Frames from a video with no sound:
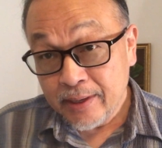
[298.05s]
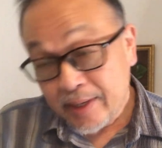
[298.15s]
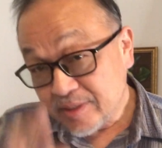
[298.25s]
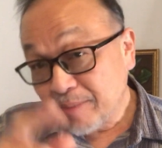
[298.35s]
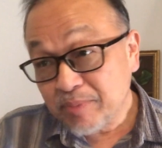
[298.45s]

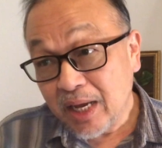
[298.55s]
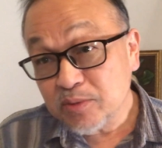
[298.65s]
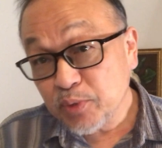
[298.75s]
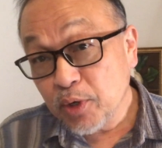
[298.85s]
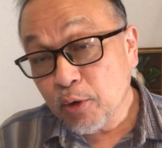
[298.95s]
And
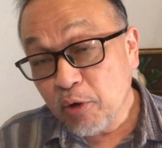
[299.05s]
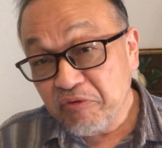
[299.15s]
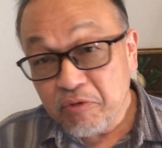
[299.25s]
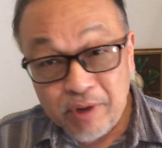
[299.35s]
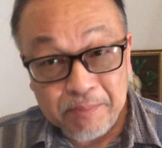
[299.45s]
sometimes we are
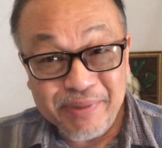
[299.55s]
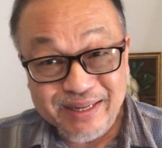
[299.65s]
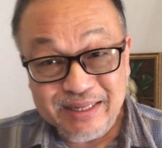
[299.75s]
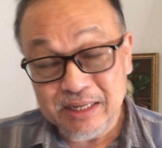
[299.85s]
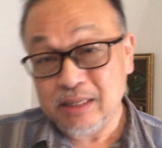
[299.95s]
overwhelmed by
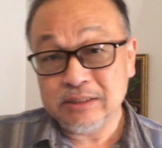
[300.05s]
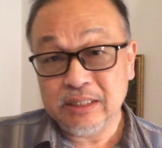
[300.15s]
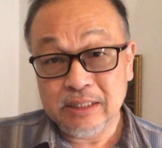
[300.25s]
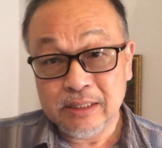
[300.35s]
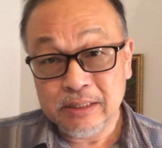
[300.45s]

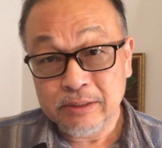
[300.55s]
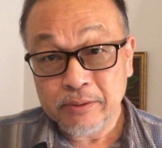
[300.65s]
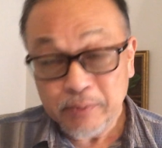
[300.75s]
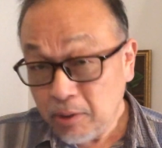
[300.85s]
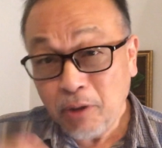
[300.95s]
guilt.
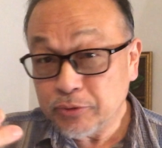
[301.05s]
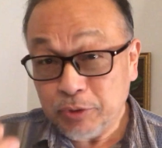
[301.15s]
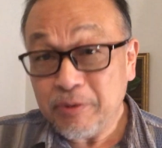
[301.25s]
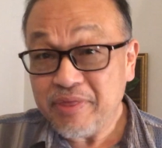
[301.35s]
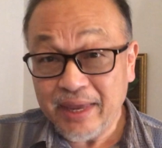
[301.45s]
We all
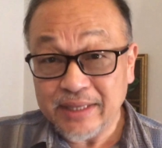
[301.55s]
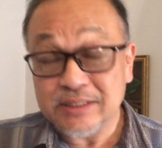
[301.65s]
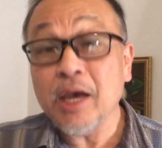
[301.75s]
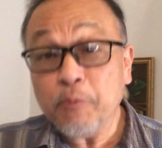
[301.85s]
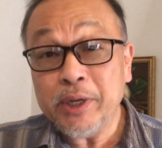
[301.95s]
do things
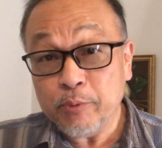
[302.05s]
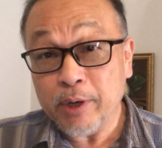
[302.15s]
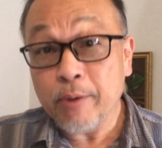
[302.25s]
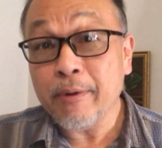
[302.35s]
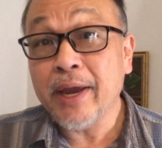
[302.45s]
that we
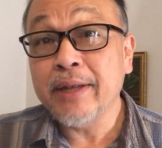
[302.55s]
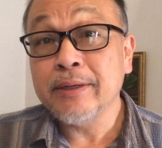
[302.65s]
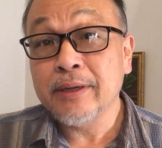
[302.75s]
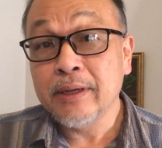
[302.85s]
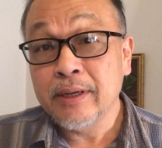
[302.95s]
regret.
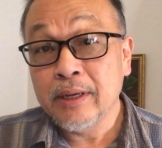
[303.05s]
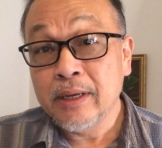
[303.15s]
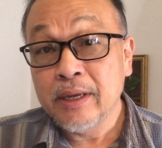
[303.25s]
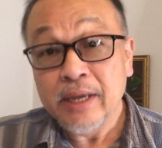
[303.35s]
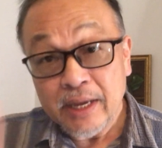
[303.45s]

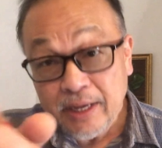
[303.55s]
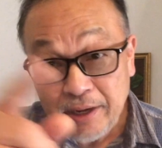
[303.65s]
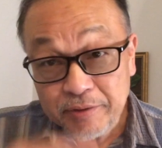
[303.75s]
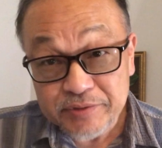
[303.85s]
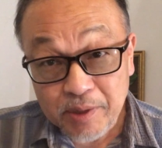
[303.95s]

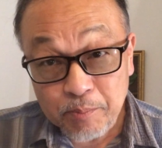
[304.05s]
Here's the